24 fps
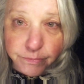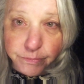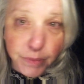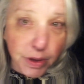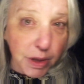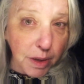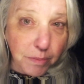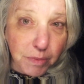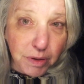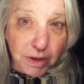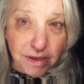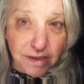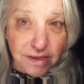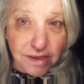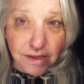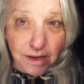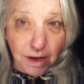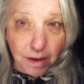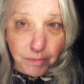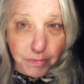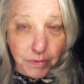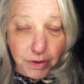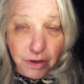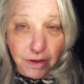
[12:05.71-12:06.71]
But I'm gonna
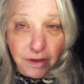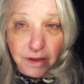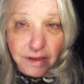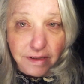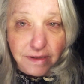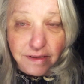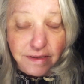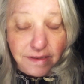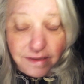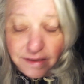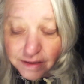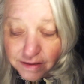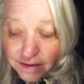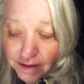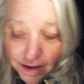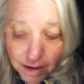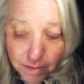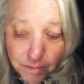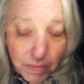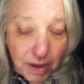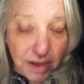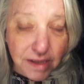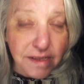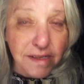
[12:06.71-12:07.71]
stop there because
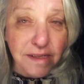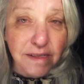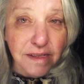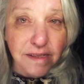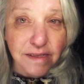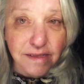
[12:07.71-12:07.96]
I'm messing